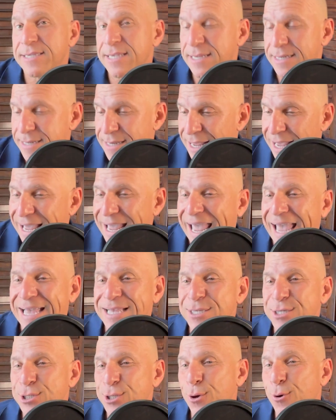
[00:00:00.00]

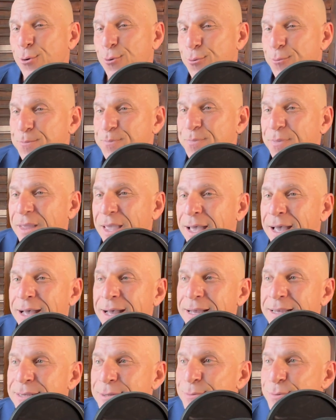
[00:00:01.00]
And so
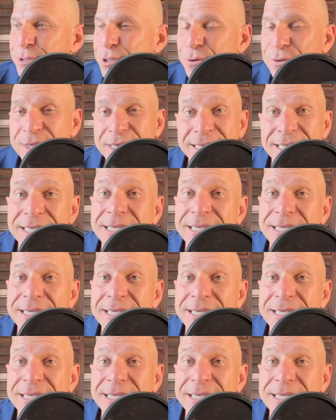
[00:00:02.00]
this is